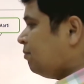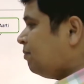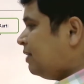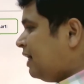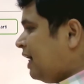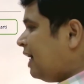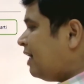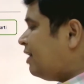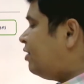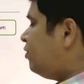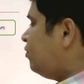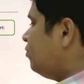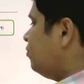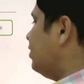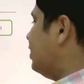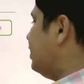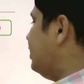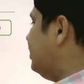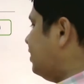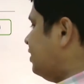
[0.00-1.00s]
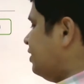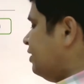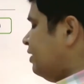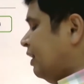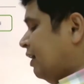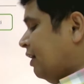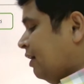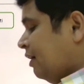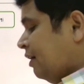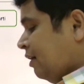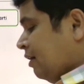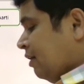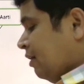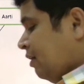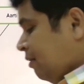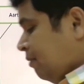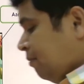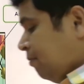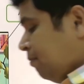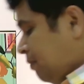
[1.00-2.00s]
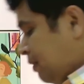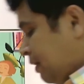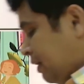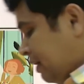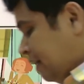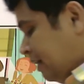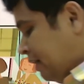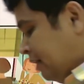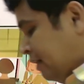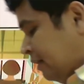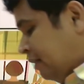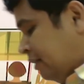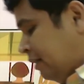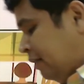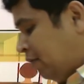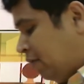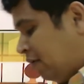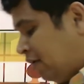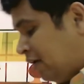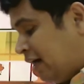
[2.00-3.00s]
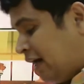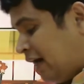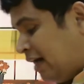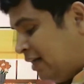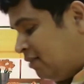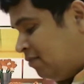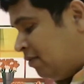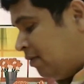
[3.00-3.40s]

get together. They organize one